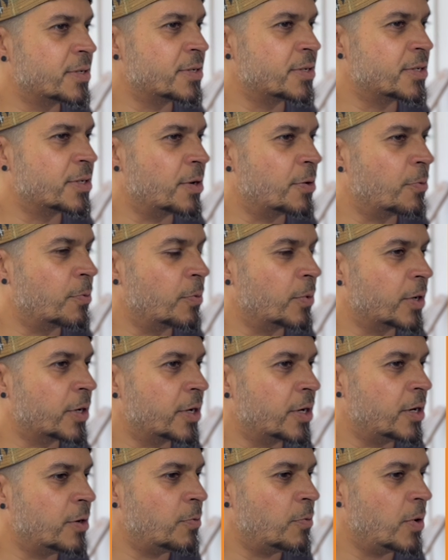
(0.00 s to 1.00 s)
So we're
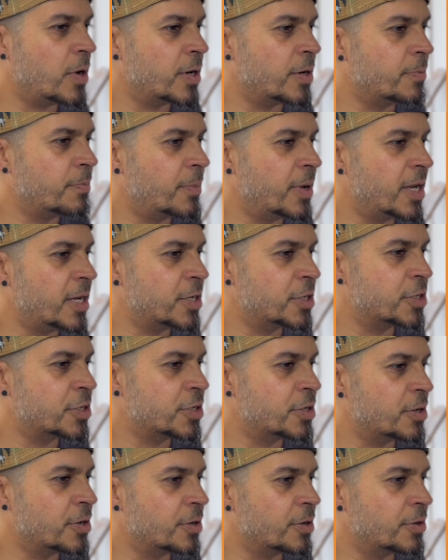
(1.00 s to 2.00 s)
gonna wanna make
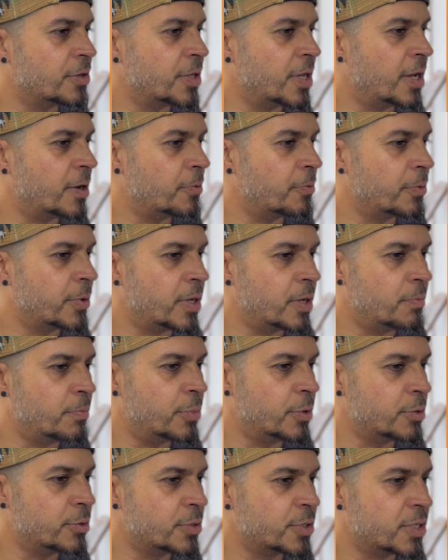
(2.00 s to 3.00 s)
sure that we
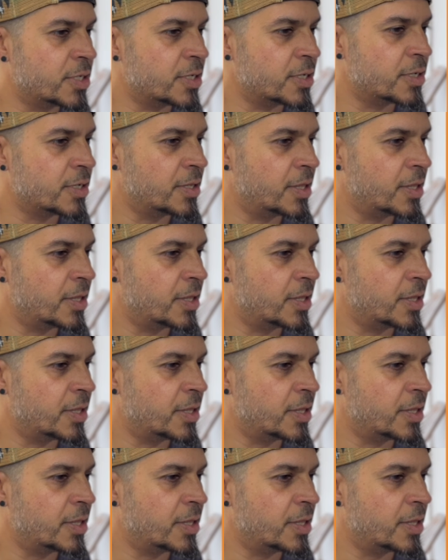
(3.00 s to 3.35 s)
boost